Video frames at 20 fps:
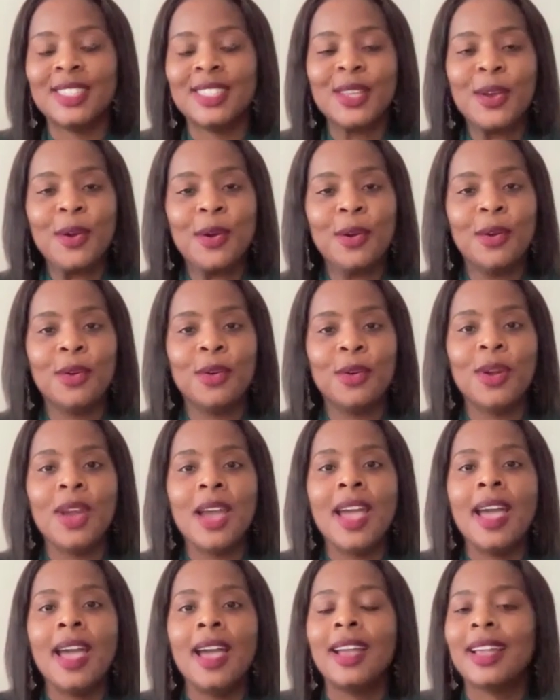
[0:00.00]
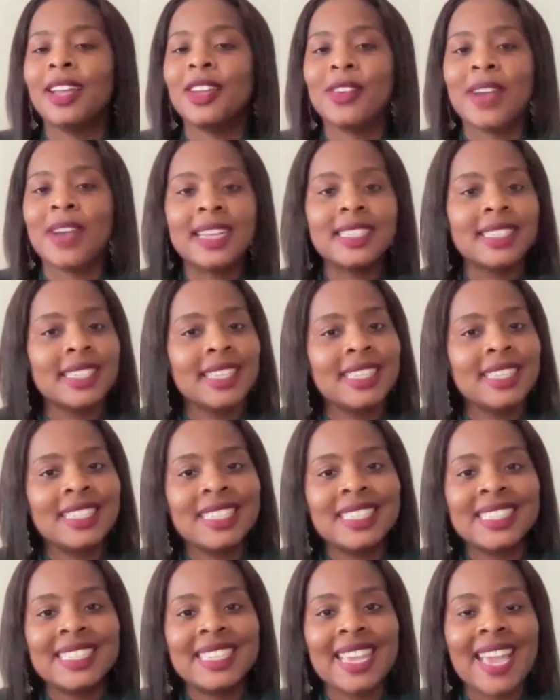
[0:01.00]
So
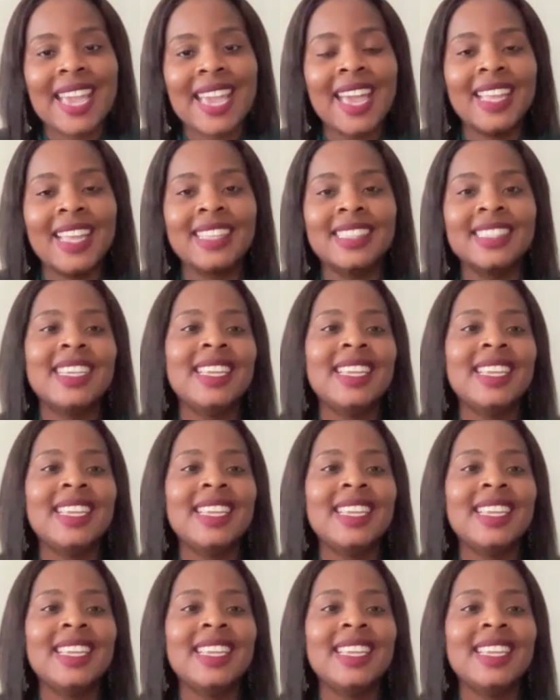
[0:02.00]
congratulations again.